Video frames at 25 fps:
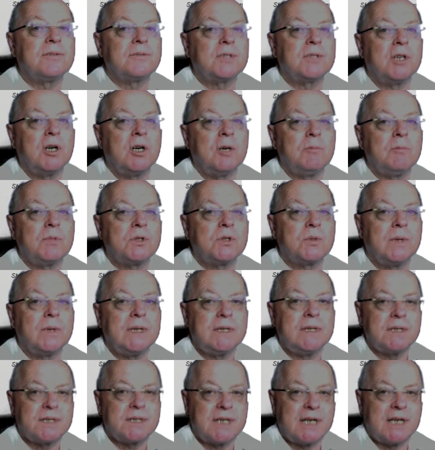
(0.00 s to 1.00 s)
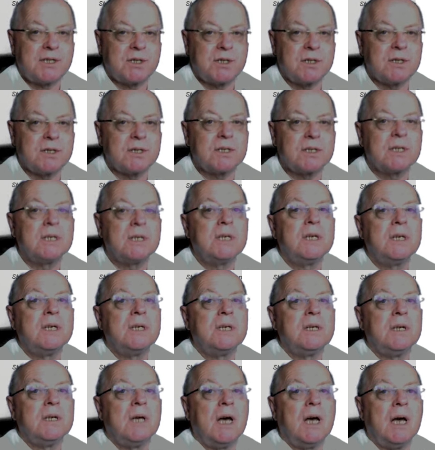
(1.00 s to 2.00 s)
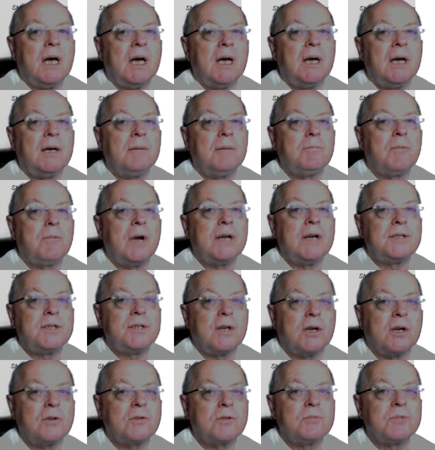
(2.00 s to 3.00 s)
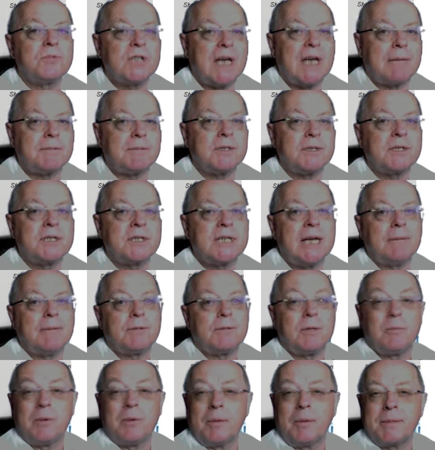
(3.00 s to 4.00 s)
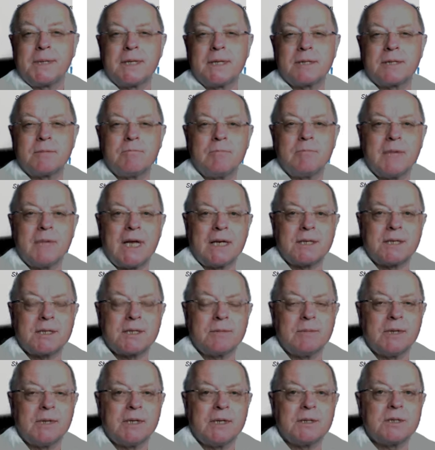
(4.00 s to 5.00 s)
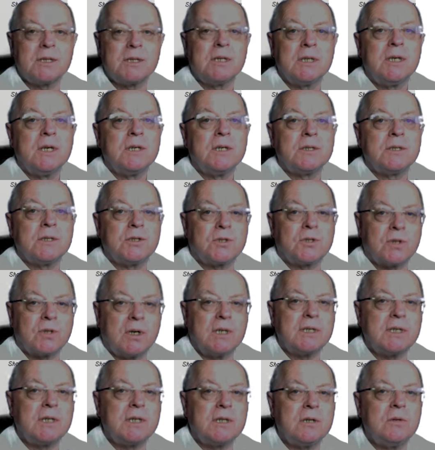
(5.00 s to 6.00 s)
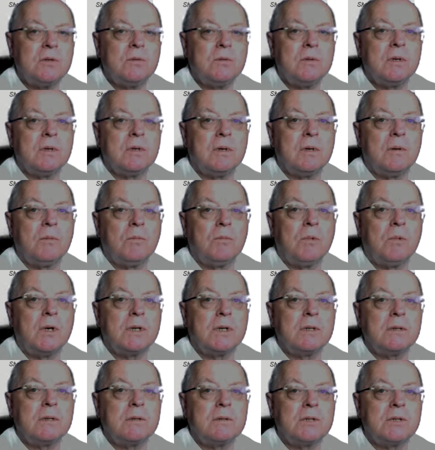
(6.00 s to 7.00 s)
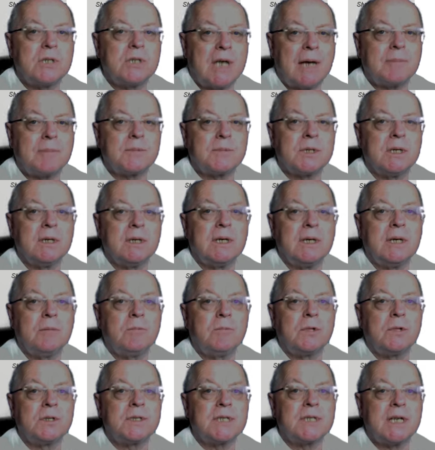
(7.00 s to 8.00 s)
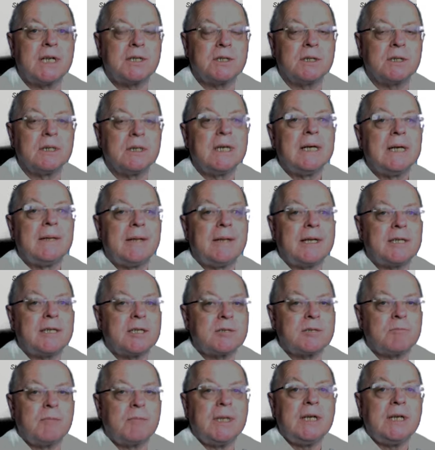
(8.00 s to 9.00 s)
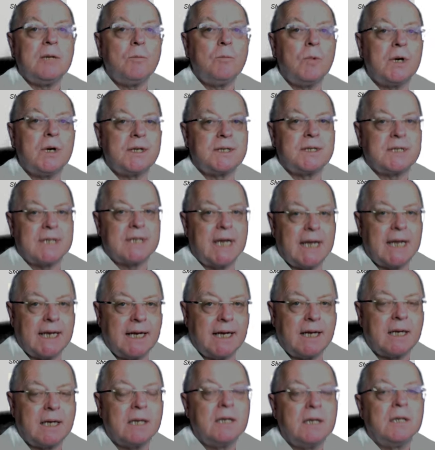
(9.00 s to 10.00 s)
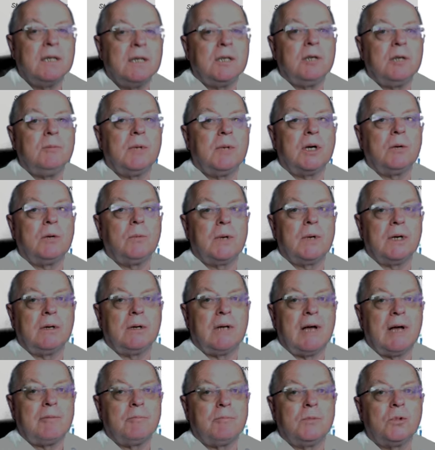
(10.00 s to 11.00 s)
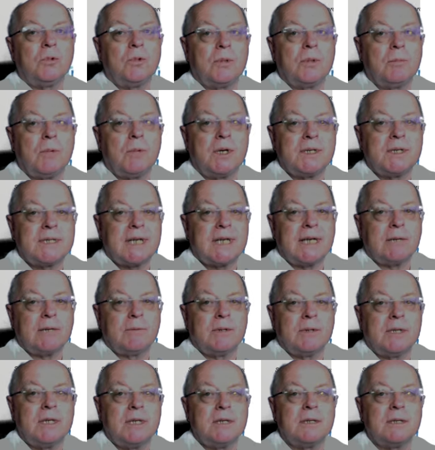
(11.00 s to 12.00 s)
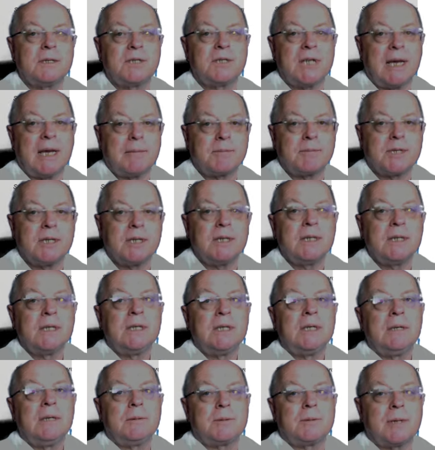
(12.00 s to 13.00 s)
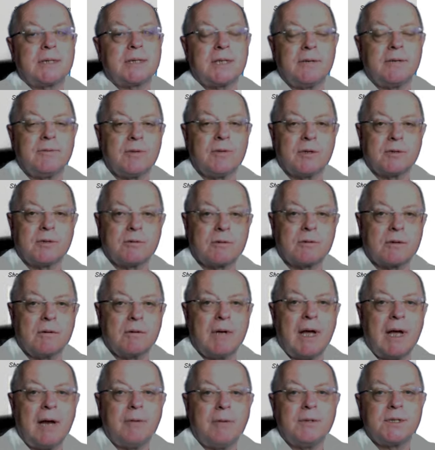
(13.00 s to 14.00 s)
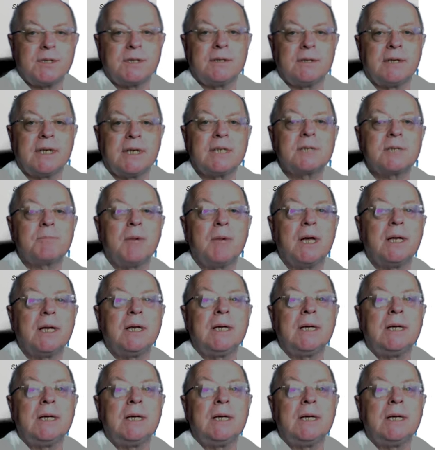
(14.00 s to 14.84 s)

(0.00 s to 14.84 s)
time between the sessions. Whereas you go from chapter to chapter, it probably doesn't matter so much. So try to do one chapter in one session. That doesn't mean in one take. You might well have more than one take within the chapter, especially with the errors and things, but